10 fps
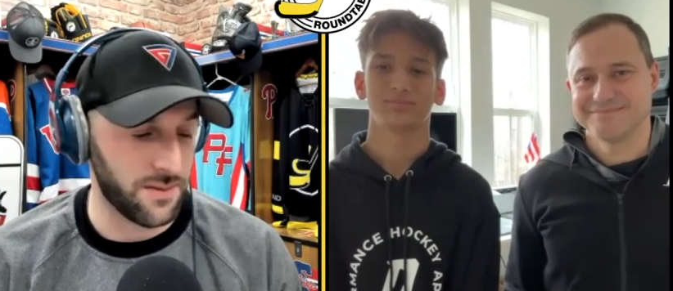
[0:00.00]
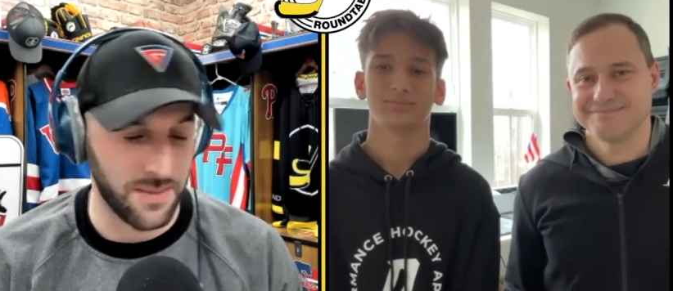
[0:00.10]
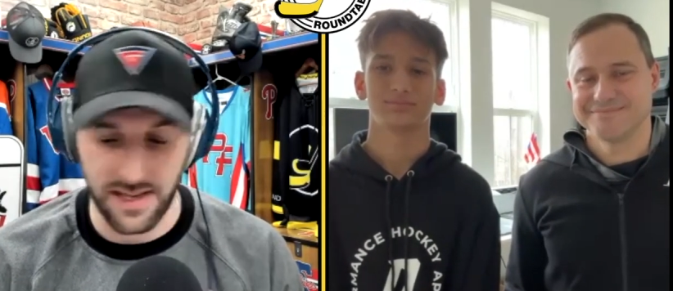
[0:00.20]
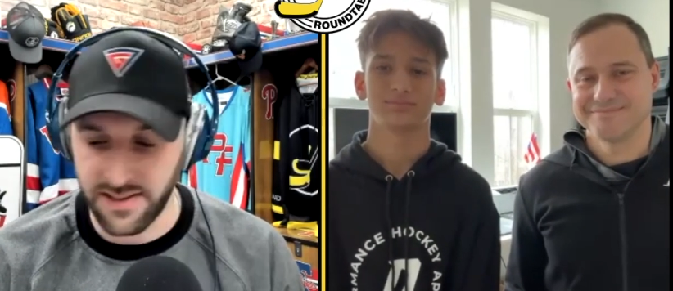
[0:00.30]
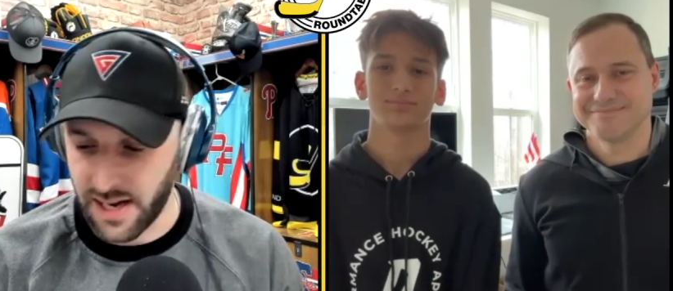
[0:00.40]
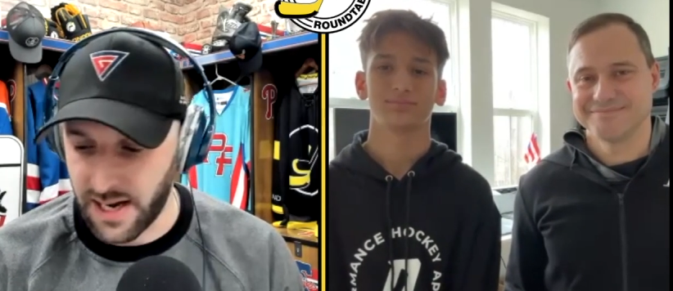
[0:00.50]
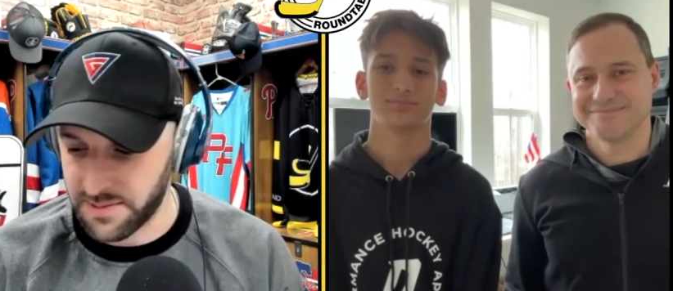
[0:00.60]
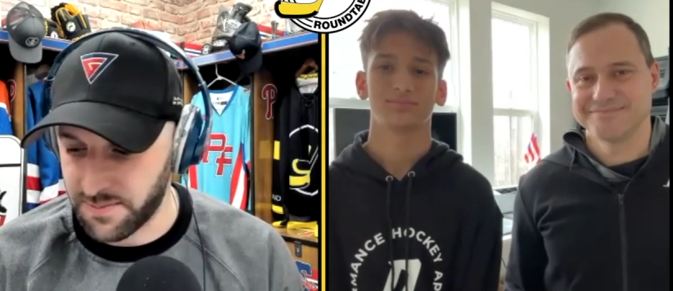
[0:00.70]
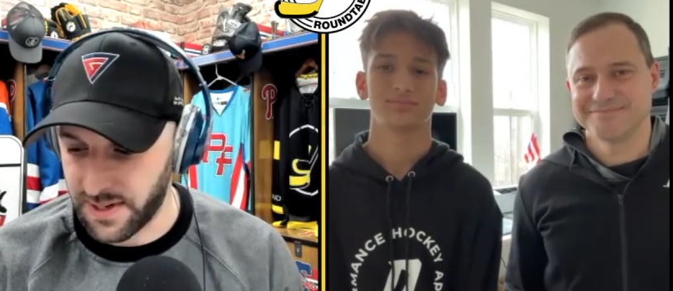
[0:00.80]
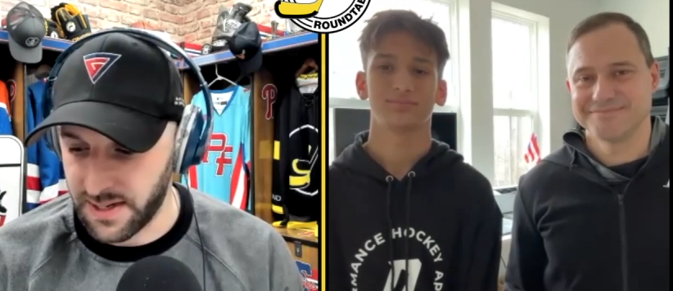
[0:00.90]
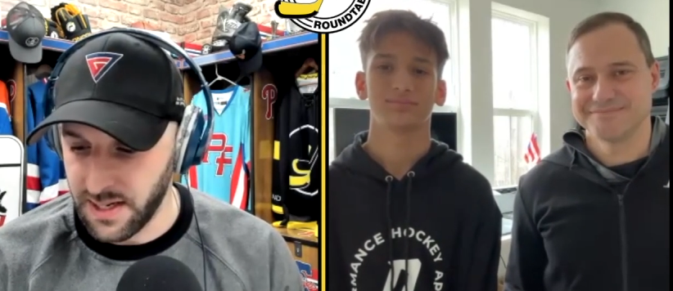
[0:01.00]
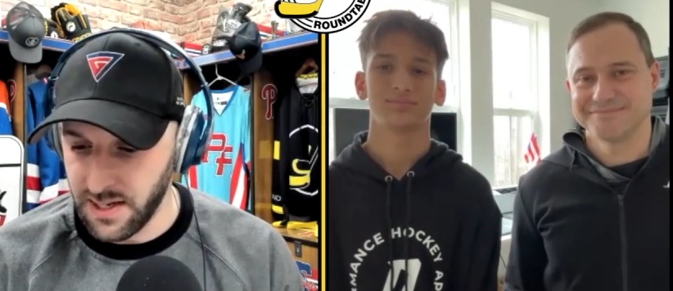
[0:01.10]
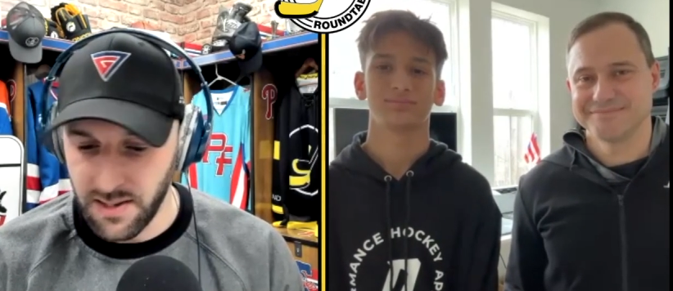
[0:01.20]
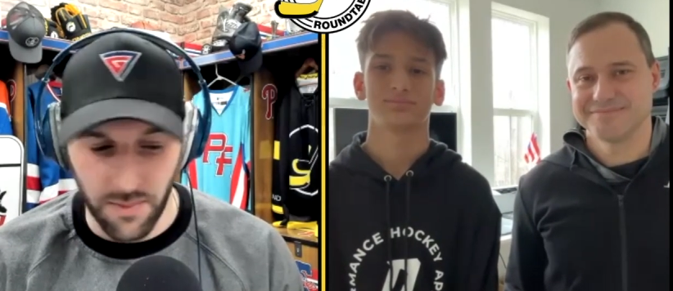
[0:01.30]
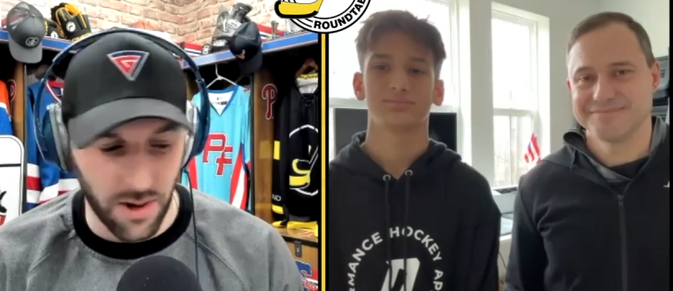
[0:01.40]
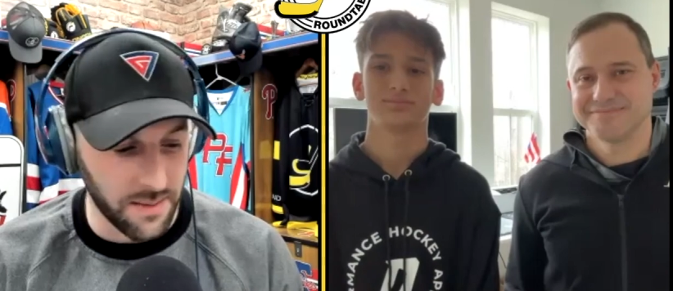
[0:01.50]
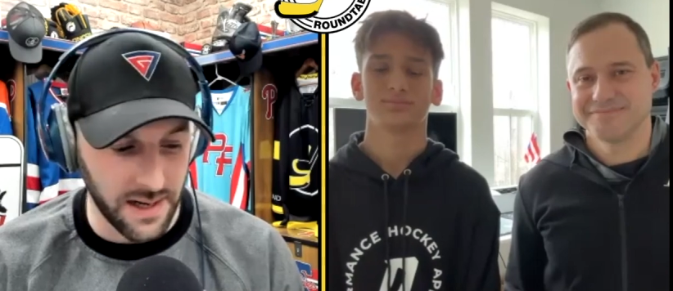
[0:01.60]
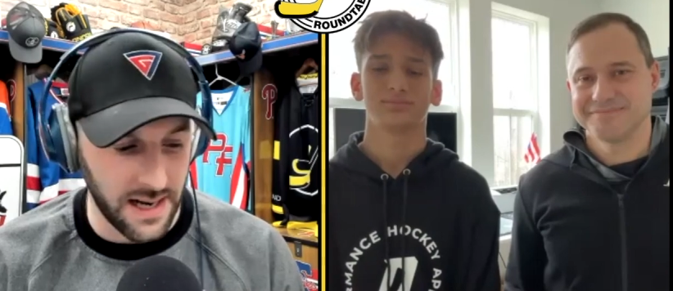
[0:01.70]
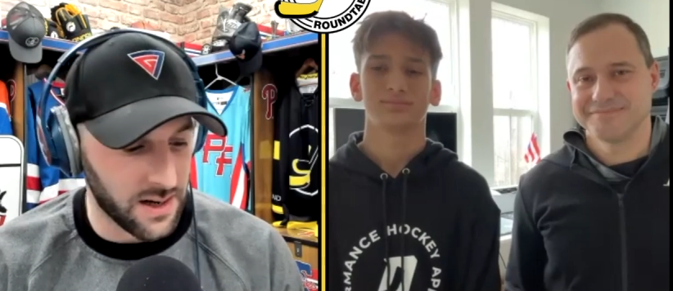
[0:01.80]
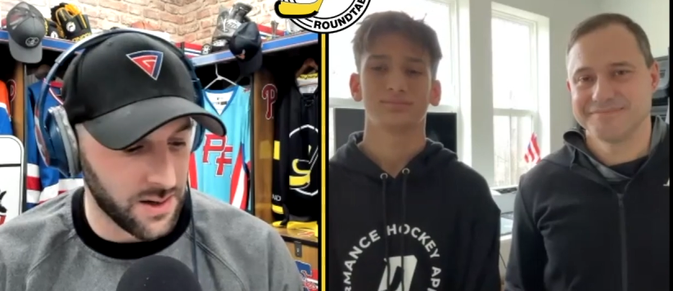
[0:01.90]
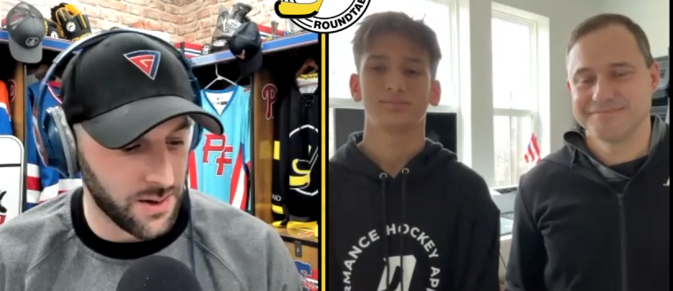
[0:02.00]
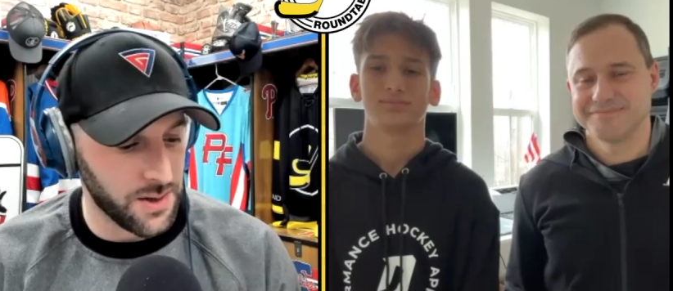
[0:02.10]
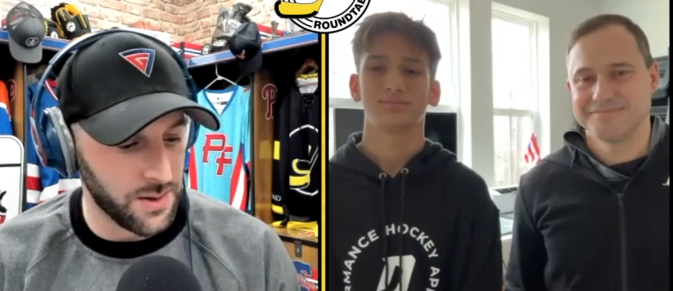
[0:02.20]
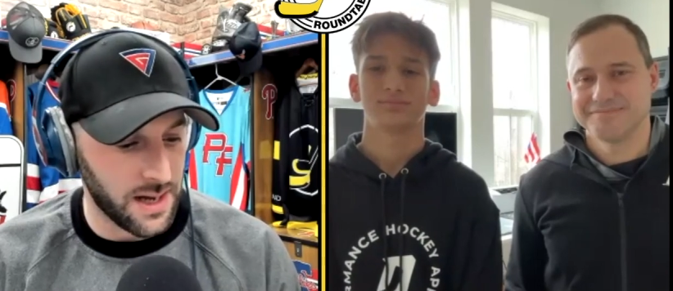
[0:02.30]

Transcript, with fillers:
Speaker 1: so many times. But Martin, I'm going to echo you.